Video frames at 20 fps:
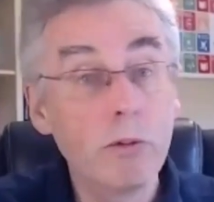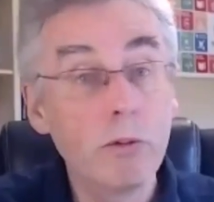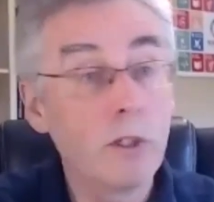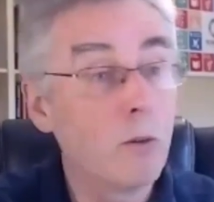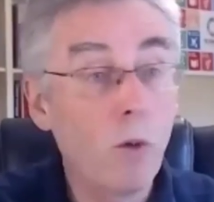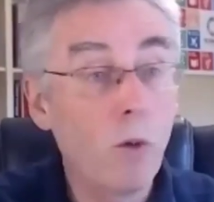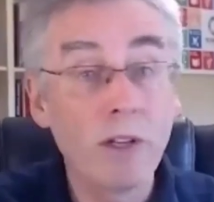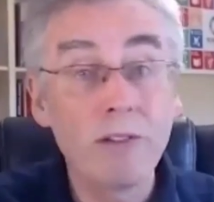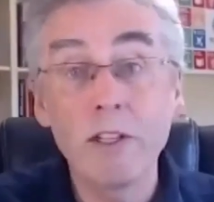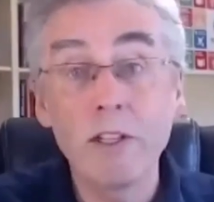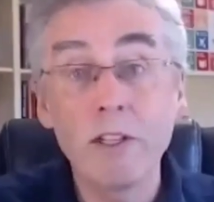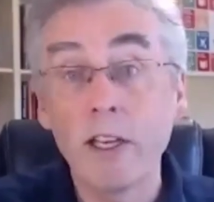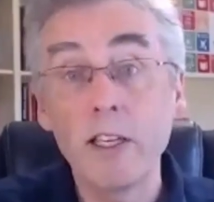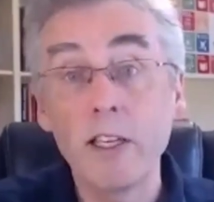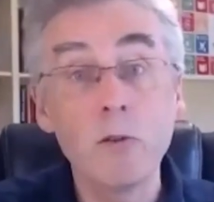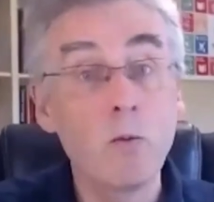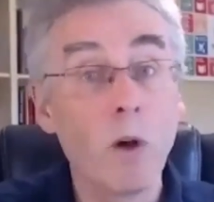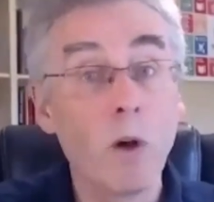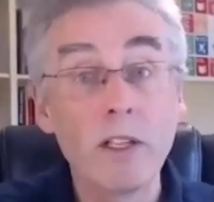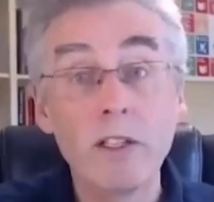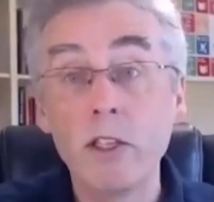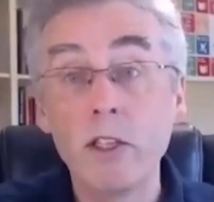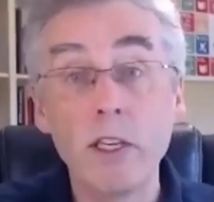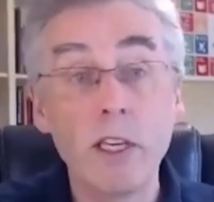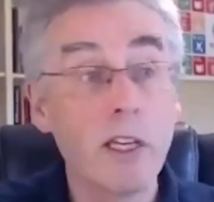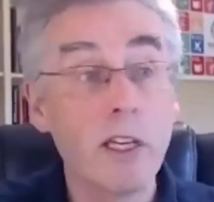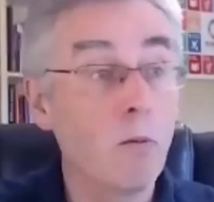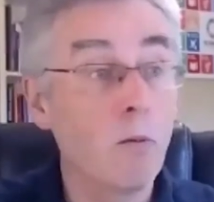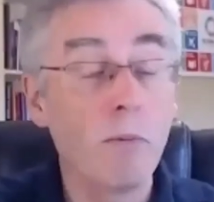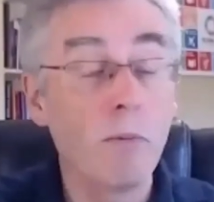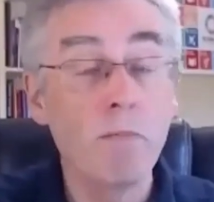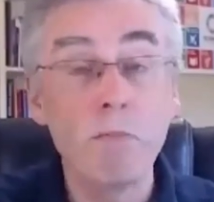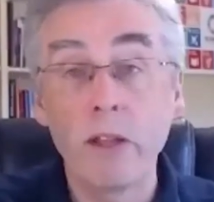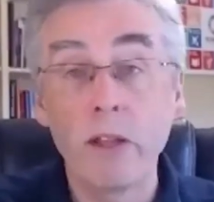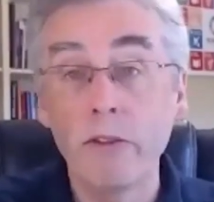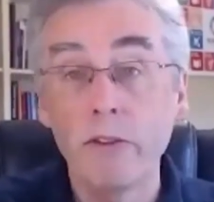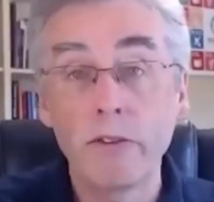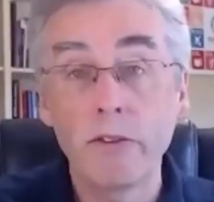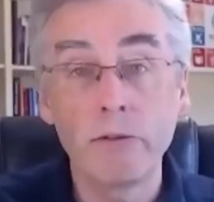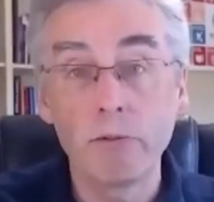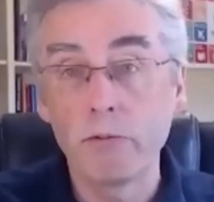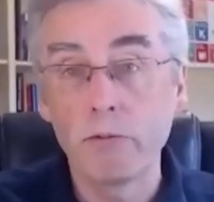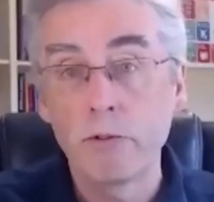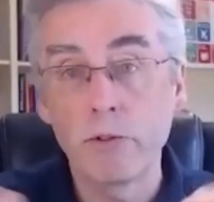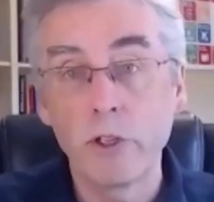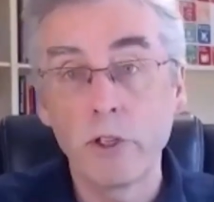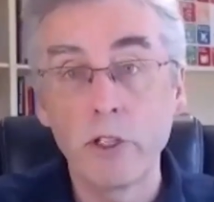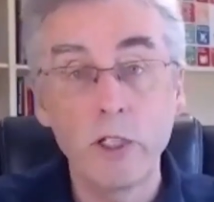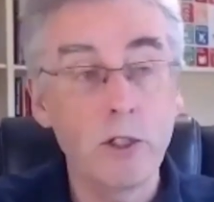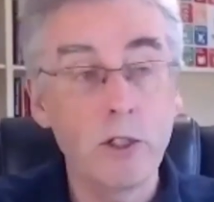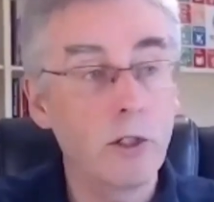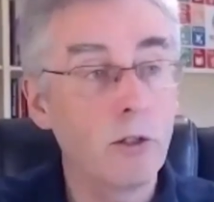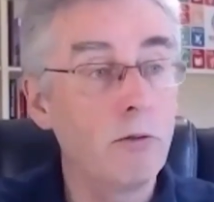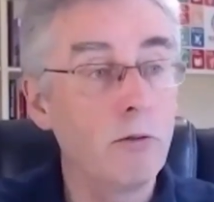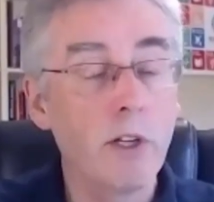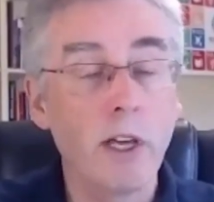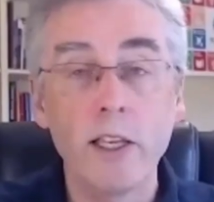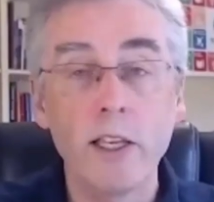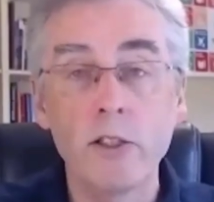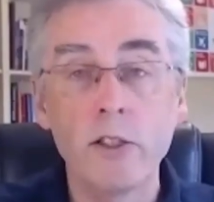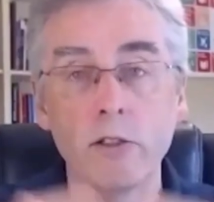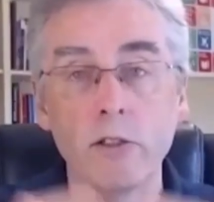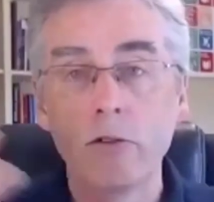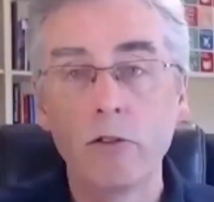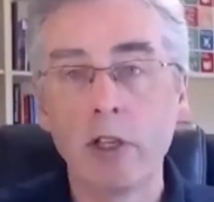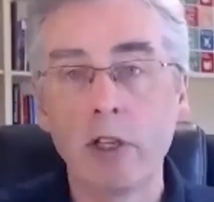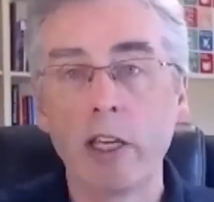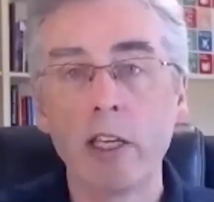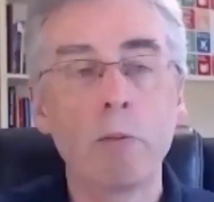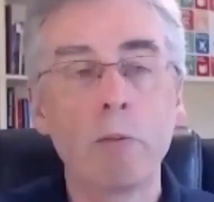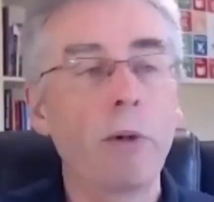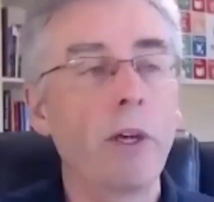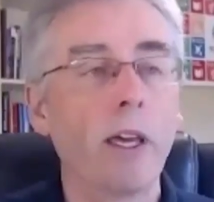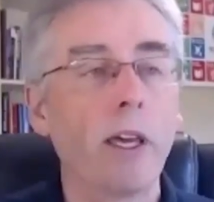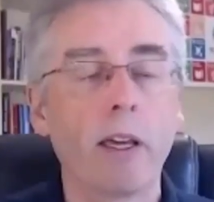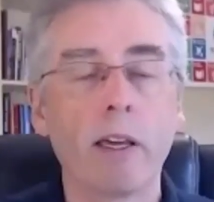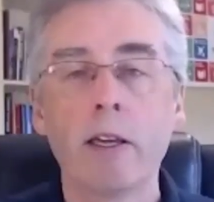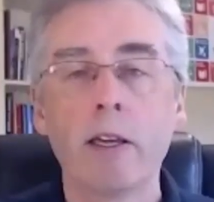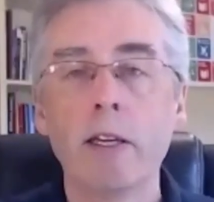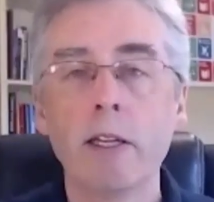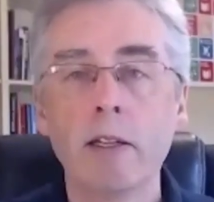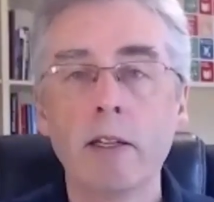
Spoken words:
1 day, 1 year, 1 month, 32 days, take your pick,